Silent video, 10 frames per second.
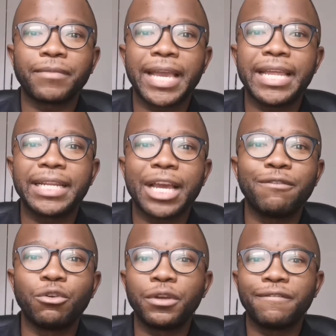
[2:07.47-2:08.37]
and kind
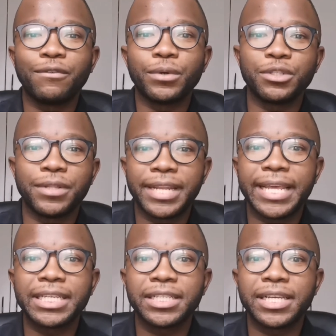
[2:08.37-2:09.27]
of looking forward to the
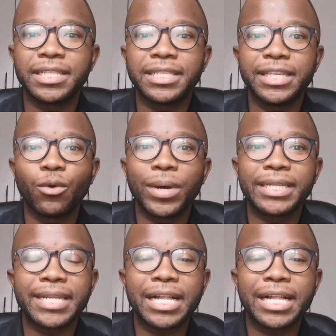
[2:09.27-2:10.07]
next year and seeing what